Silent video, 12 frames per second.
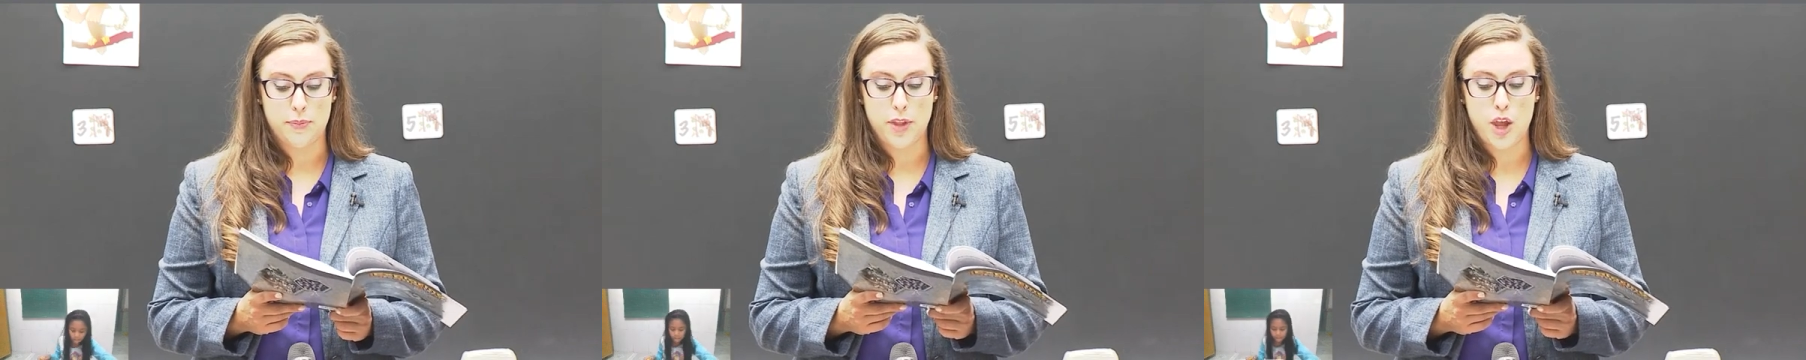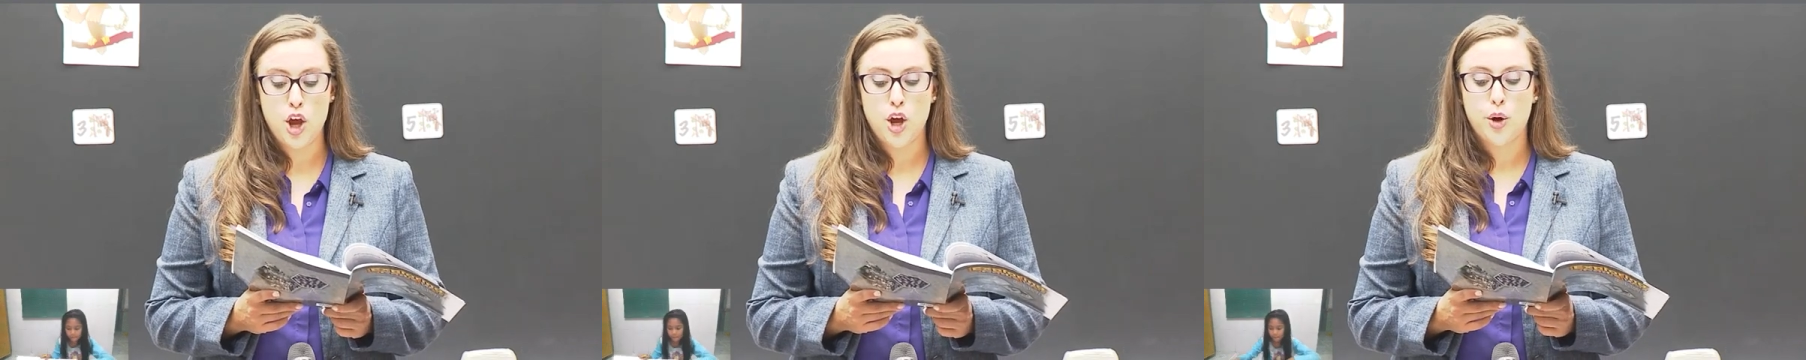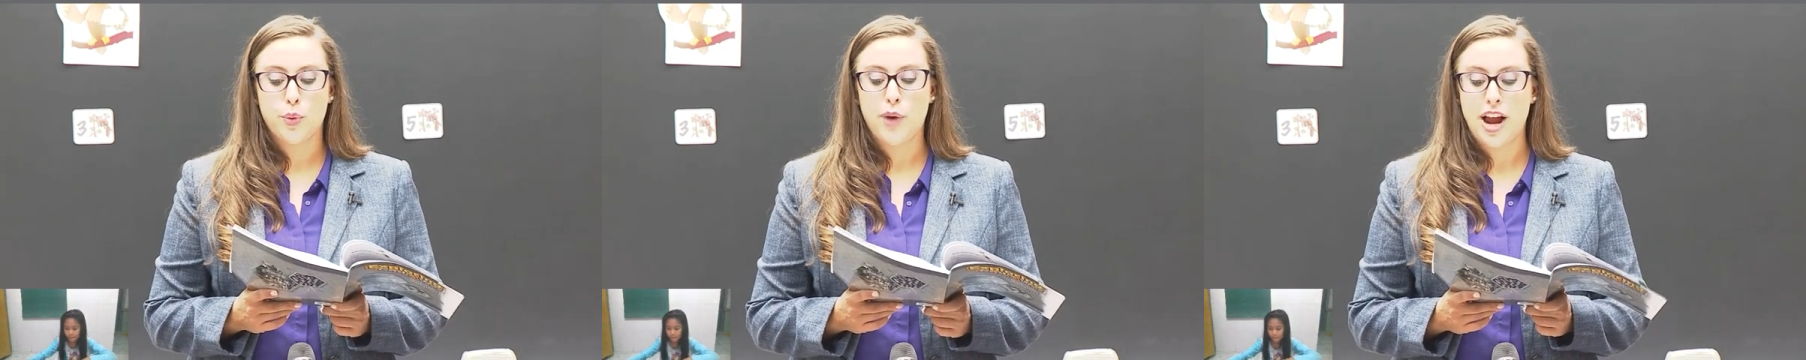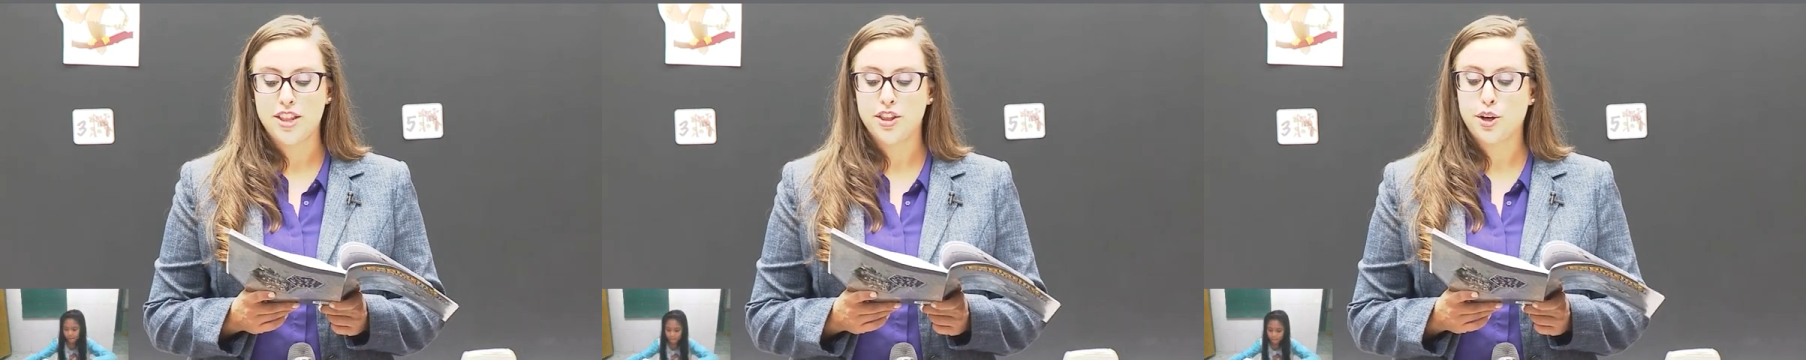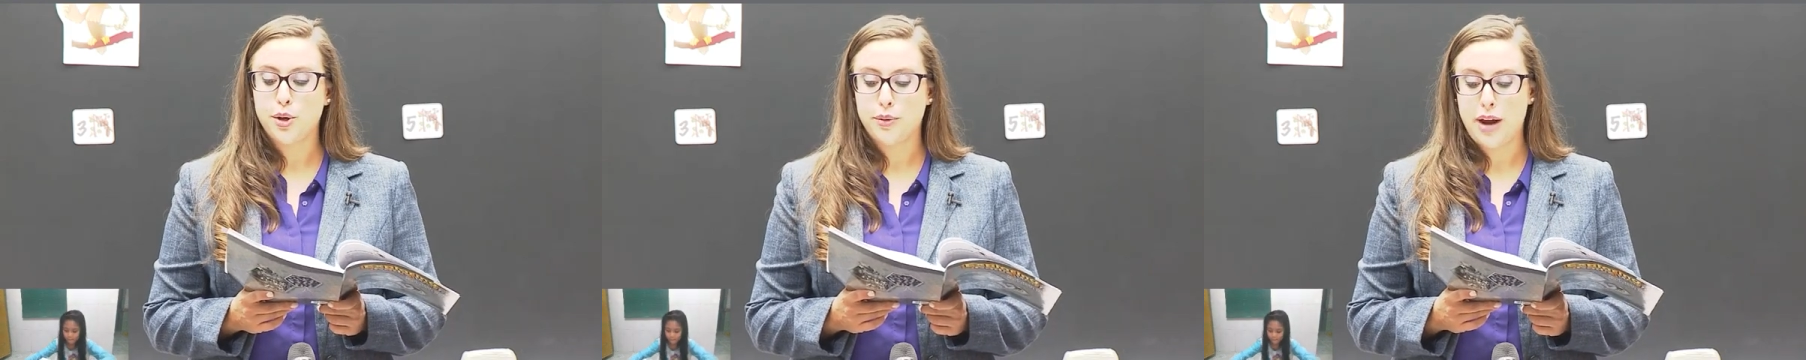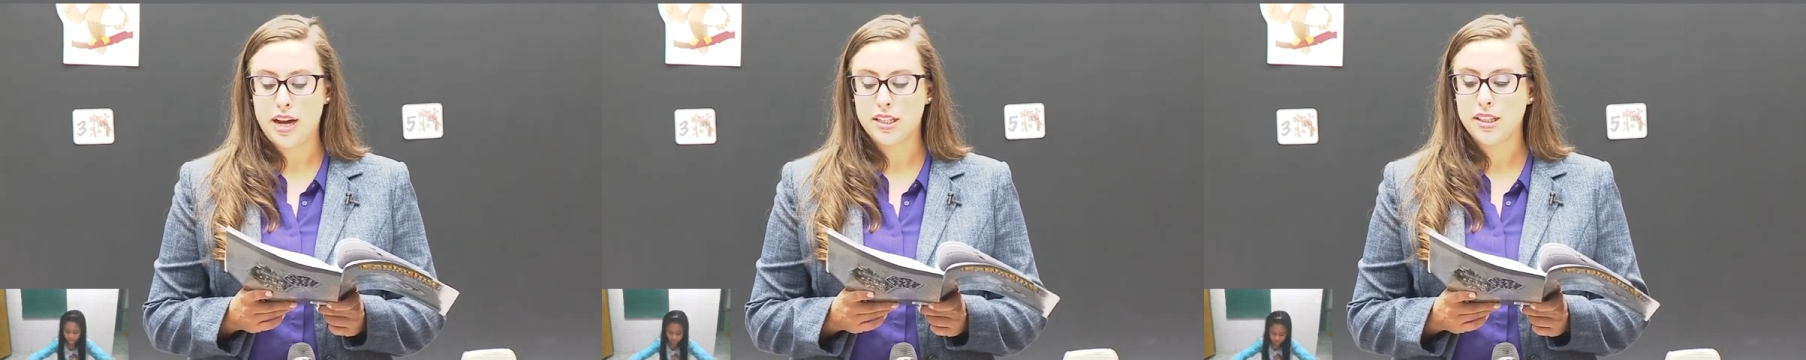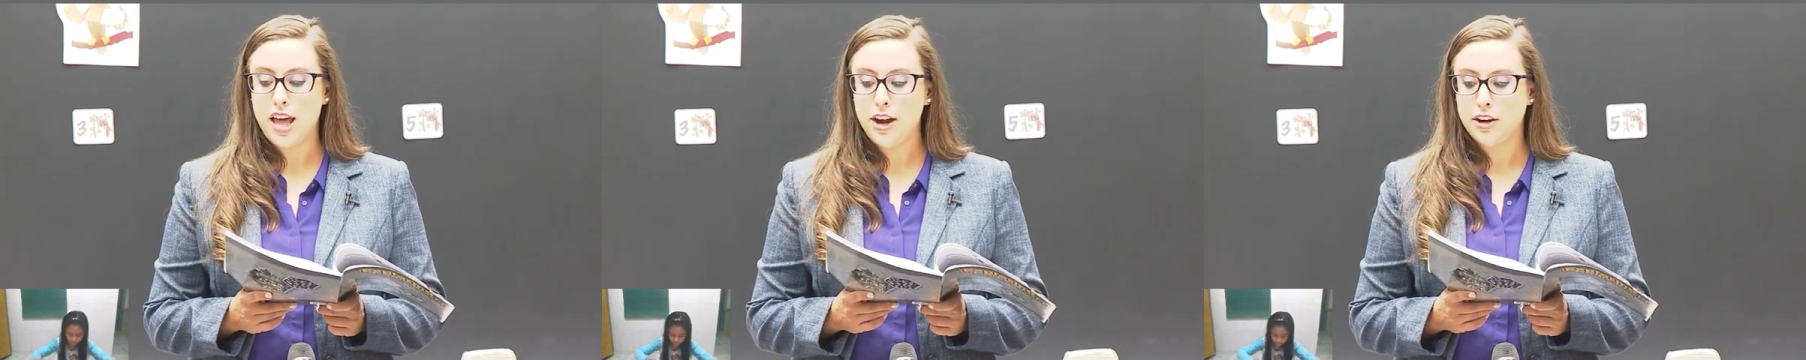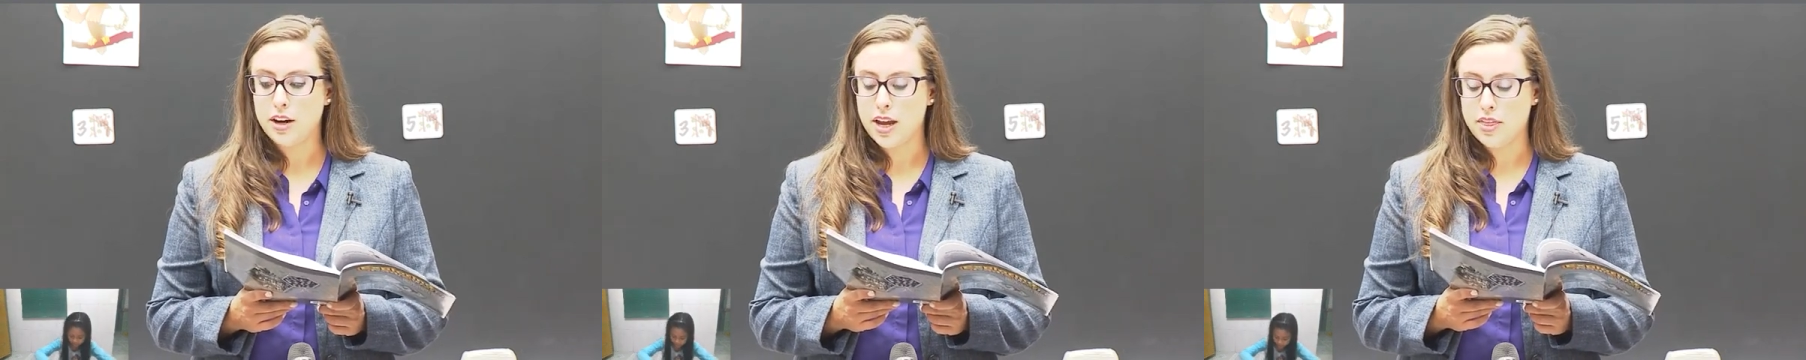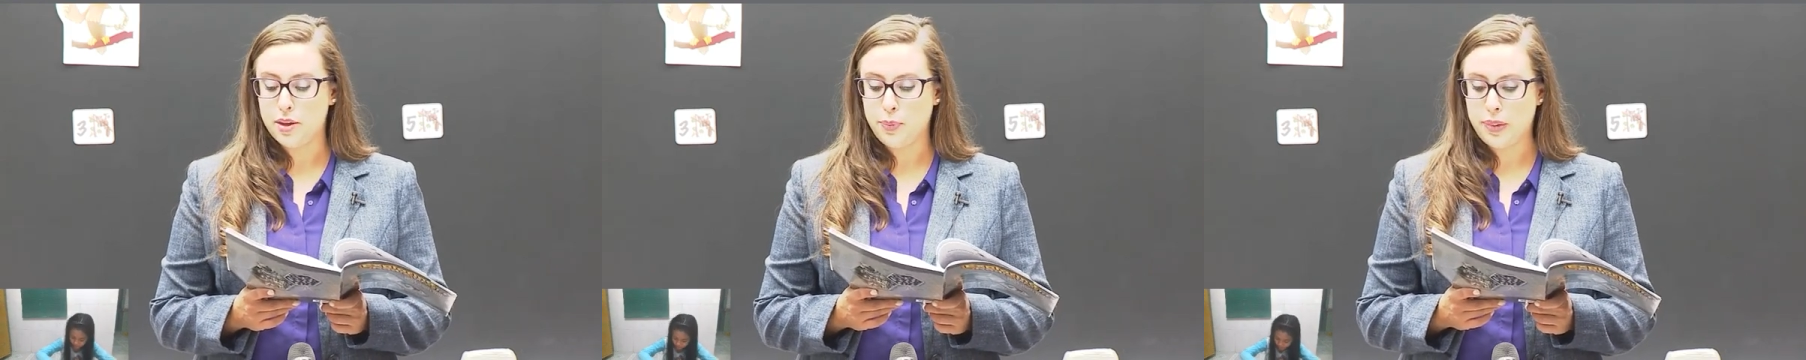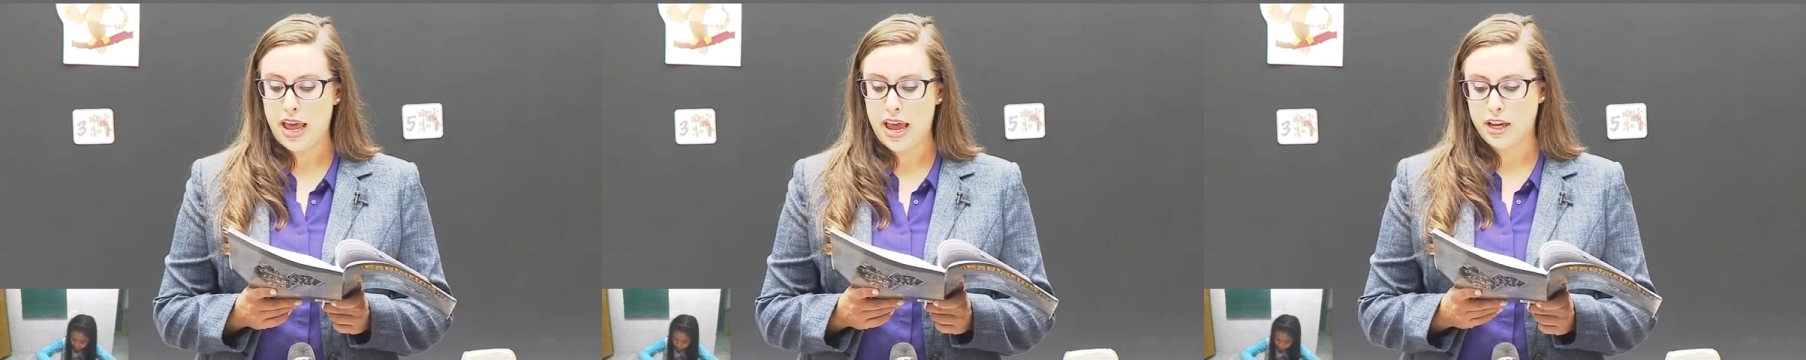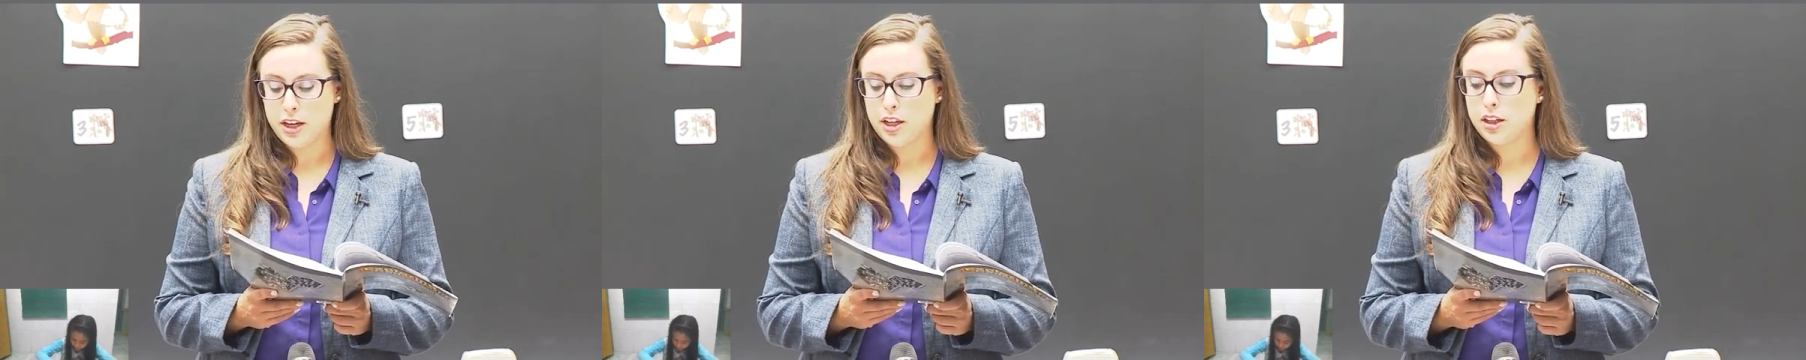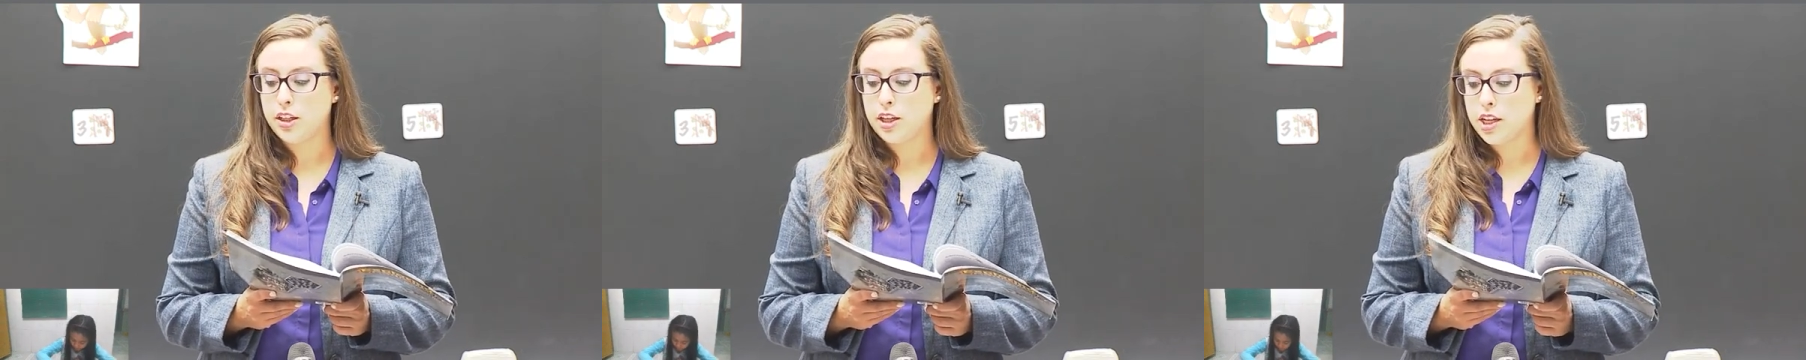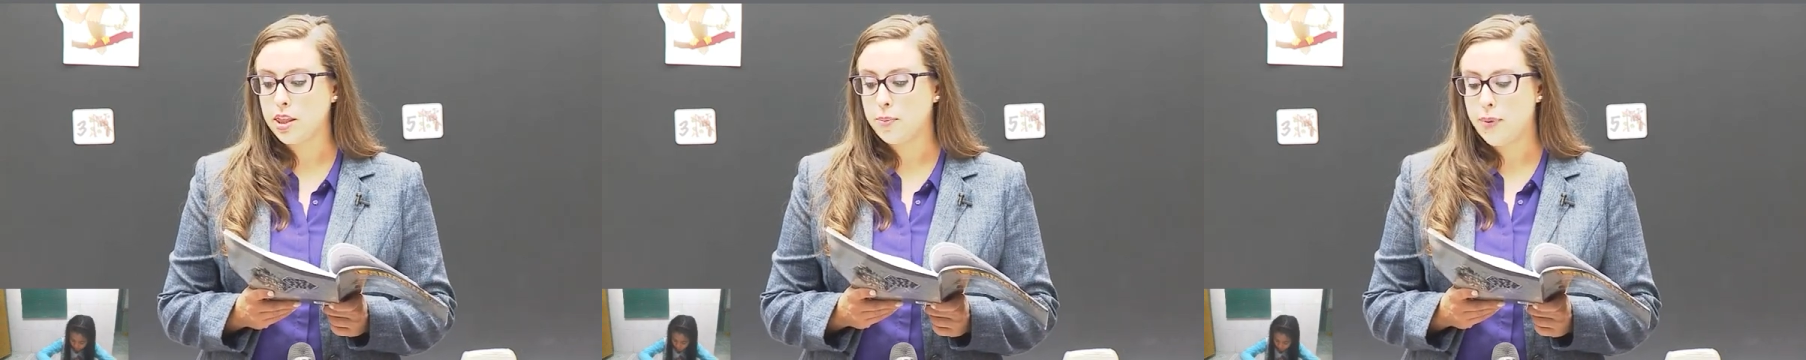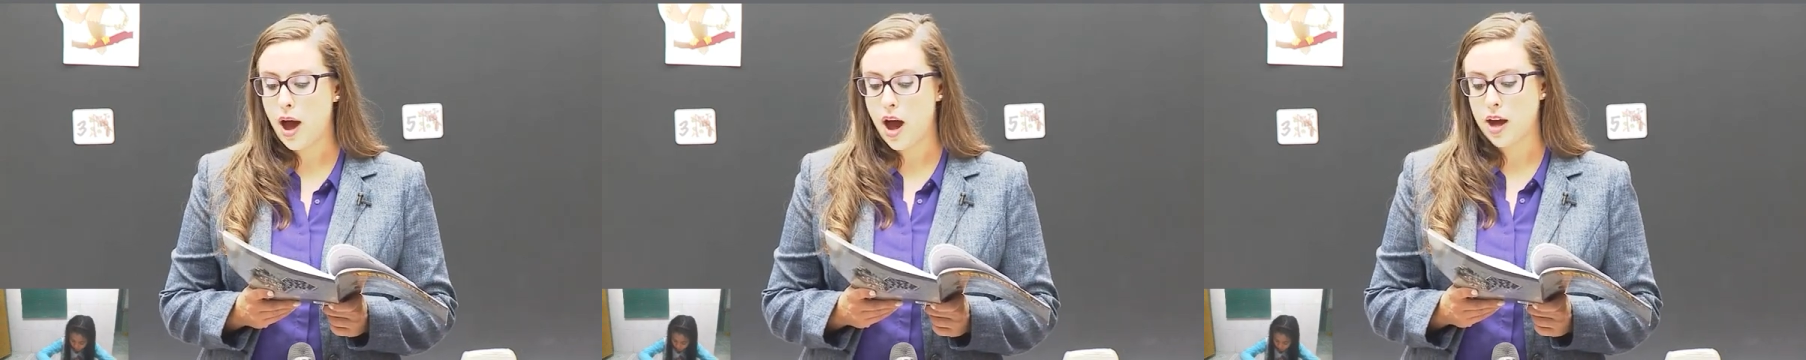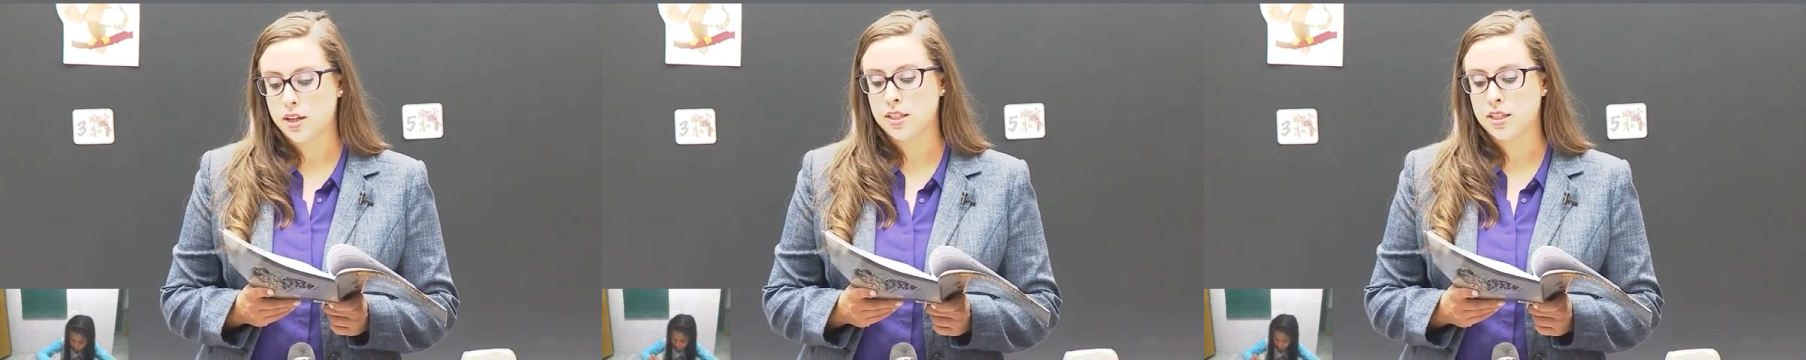Write the correct letter in the blank. Look at the box.